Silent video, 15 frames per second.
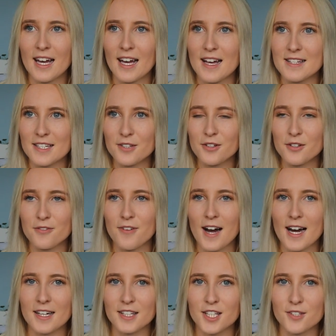It is out of the
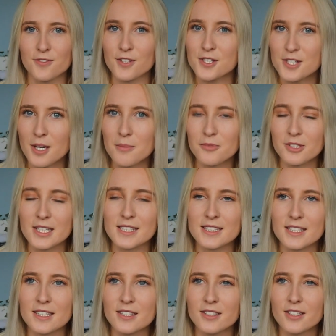fact that for some
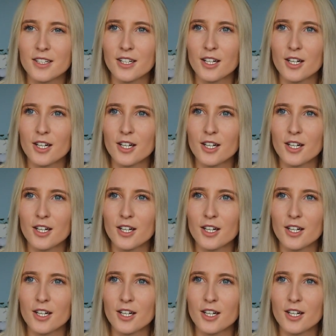reason